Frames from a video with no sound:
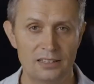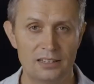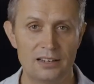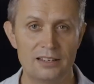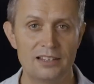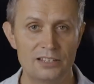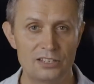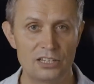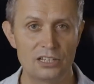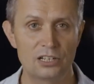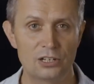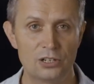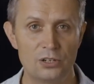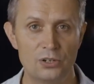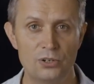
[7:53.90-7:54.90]
And this
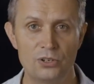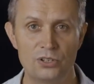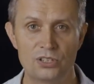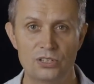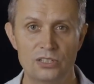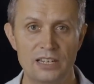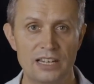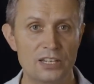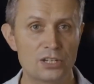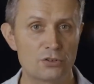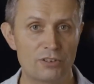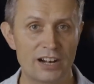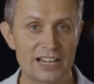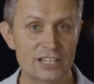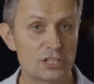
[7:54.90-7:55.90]
includes
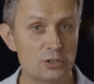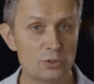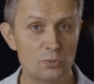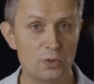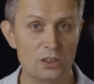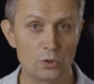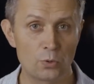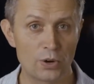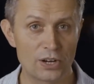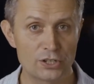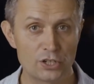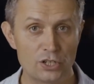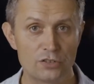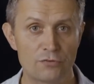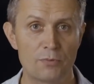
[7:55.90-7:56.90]
interaction with
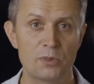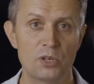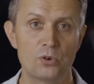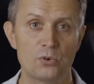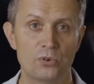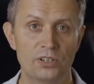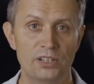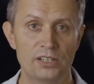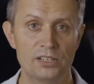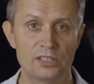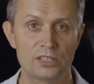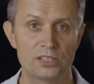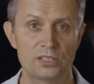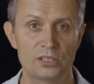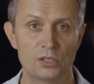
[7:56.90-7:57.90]
questions from the
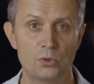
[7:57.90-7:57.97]
audience